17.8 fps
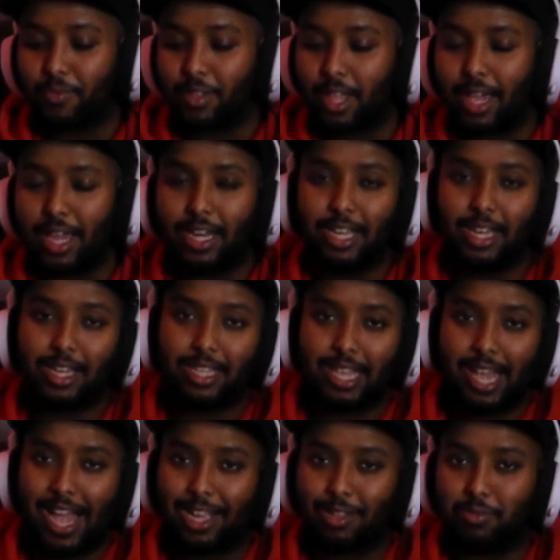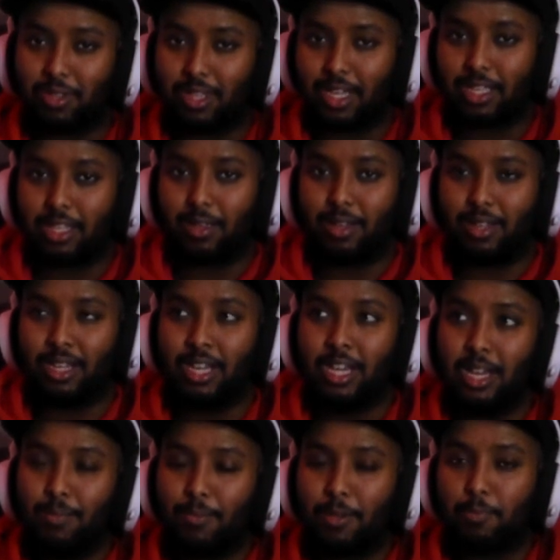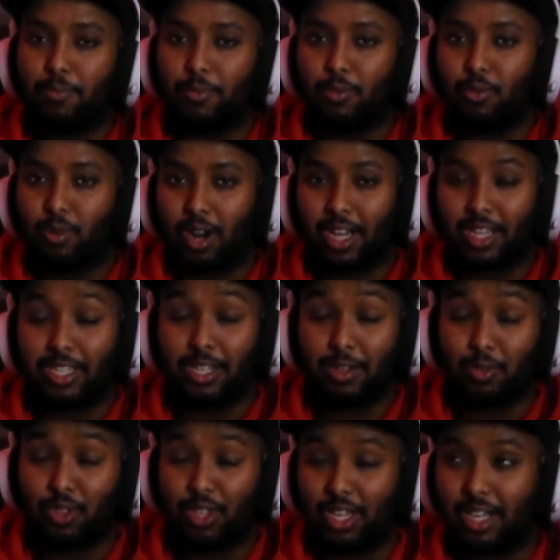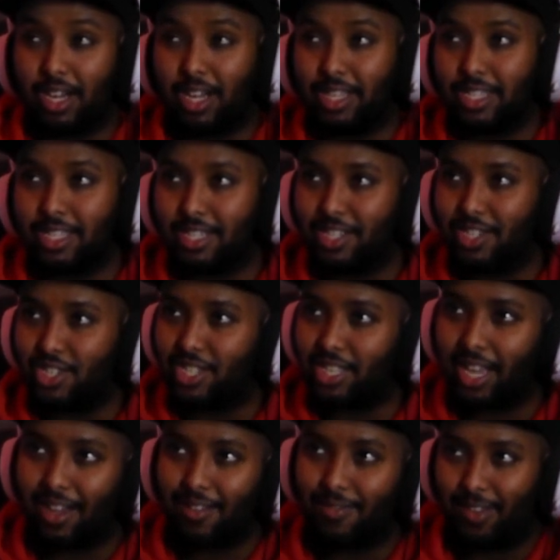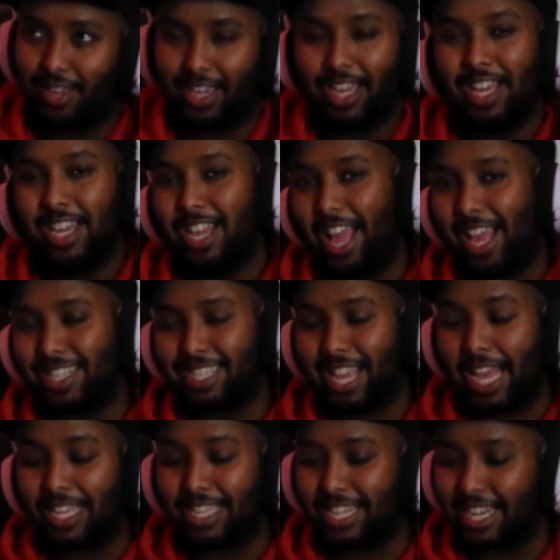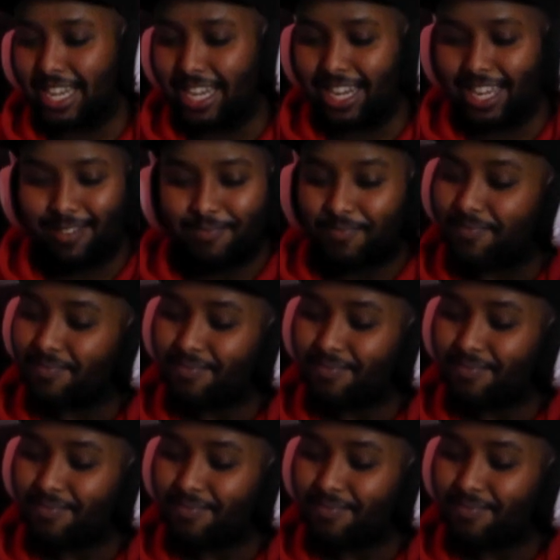getting attacked with like the people who were hunting with the guns and stuff, like assassinating.